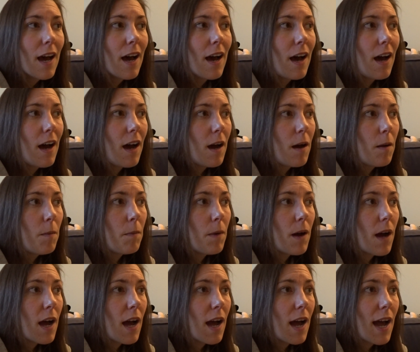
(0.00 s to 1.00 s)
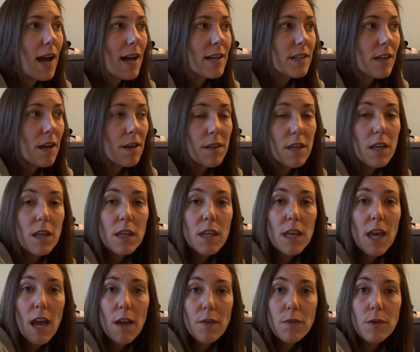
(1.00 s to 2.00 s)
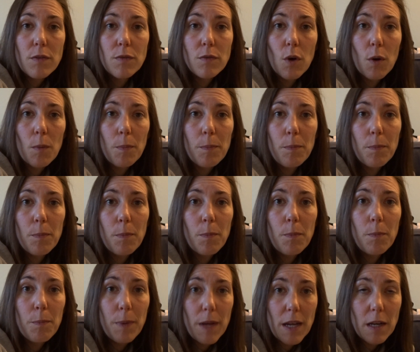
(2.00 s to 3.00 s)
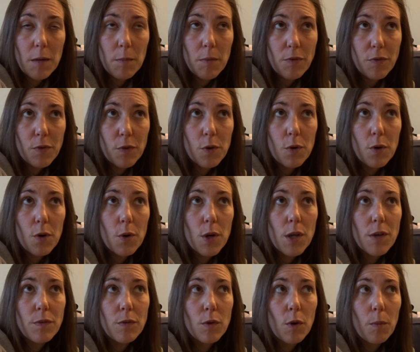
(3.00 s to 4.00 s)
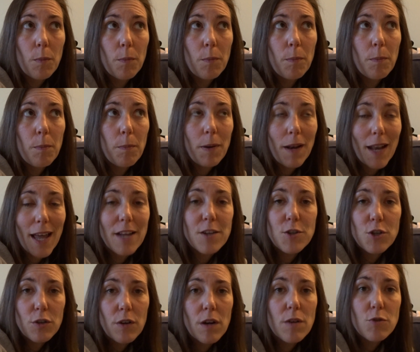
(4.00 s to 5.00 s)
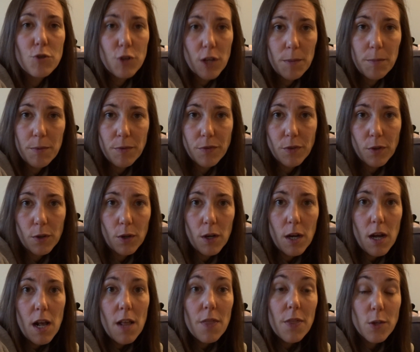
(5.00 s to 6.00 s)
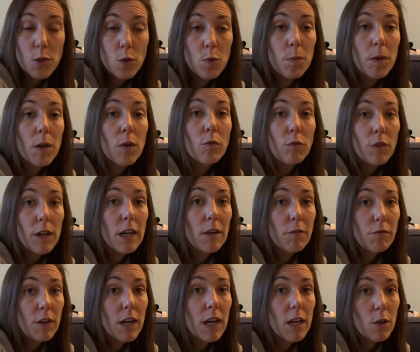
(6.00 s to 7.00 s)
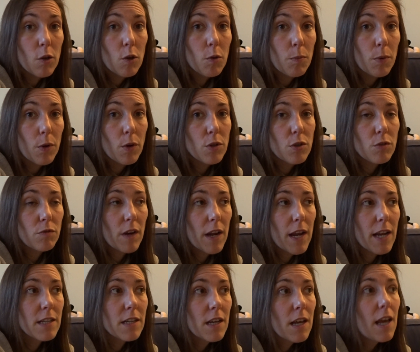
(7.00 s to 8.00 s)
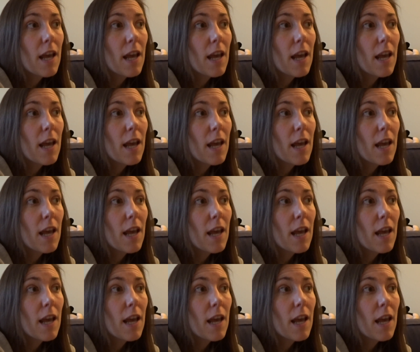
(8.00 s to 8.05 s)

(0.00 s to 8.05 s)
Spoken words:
And I think, yeah, if you've not been before or you've not planned your own trip before, this would be a really, really good book to read.